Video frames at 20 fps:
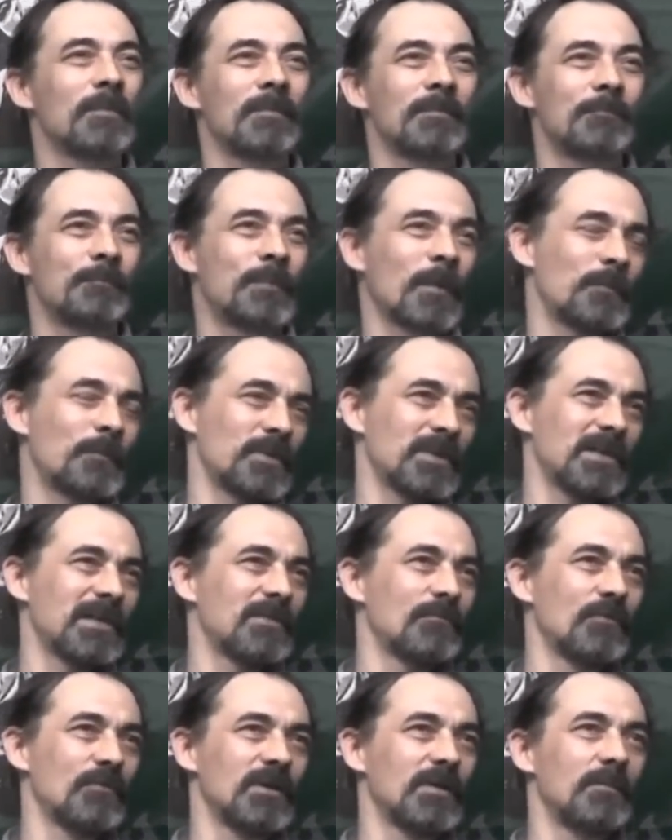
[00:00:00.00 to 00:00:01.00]
No,
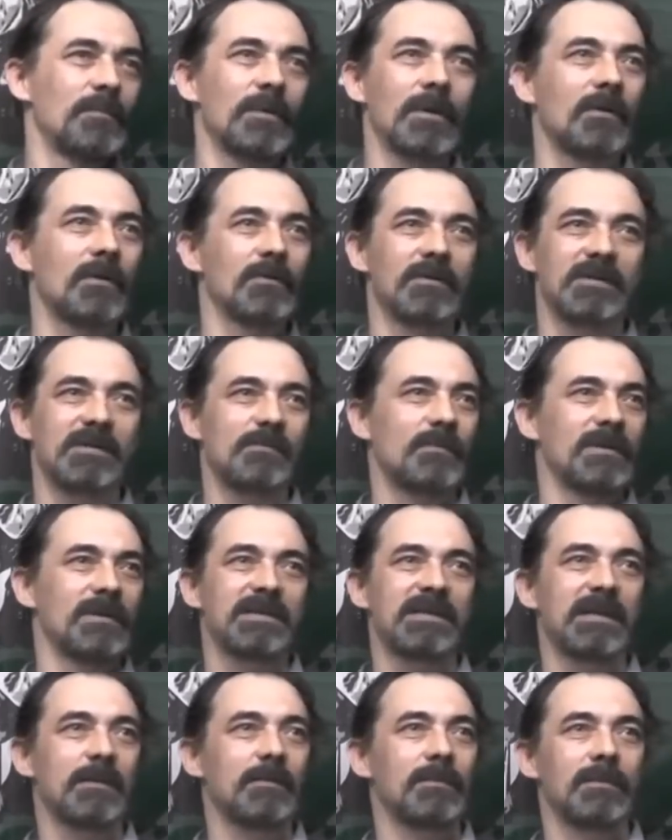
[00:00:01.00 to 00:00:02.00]
they're not in the
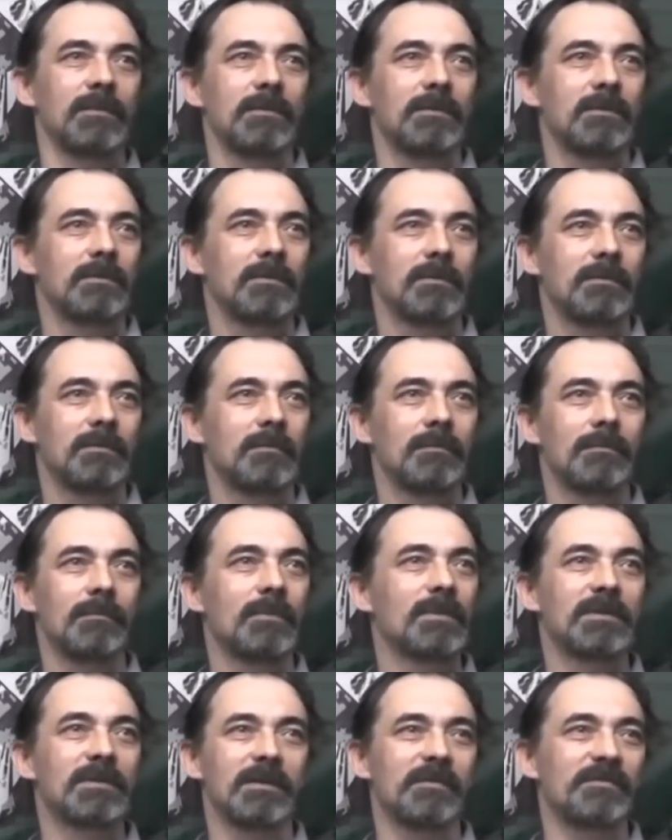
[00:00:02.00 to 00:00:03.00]
frontline trenches
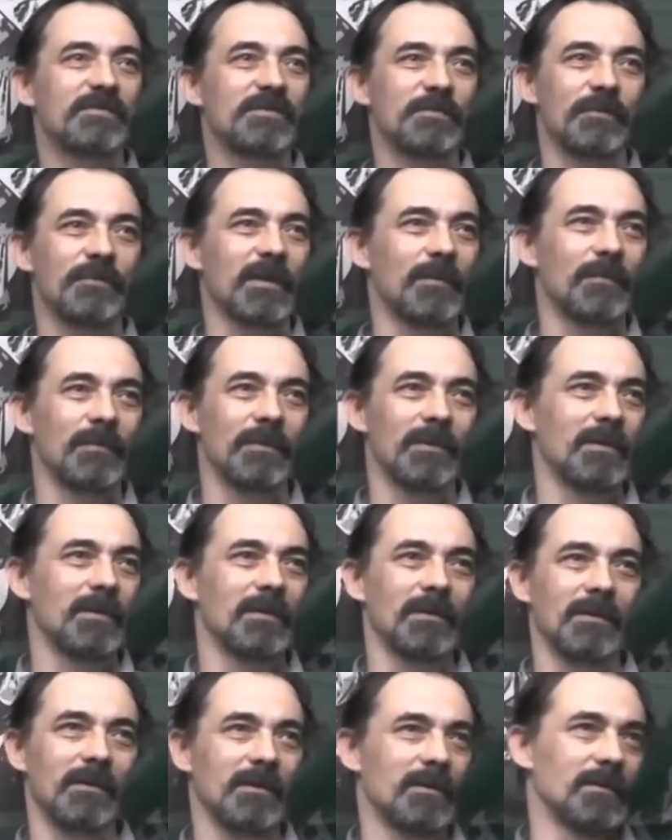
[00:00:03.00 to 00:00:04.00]
with the
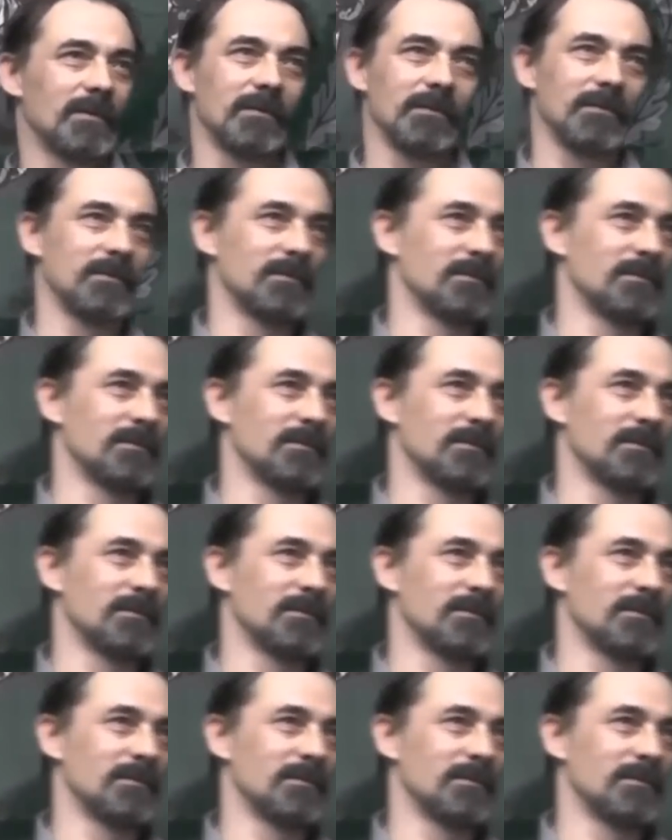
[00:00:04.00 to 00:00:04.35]
fighters. No,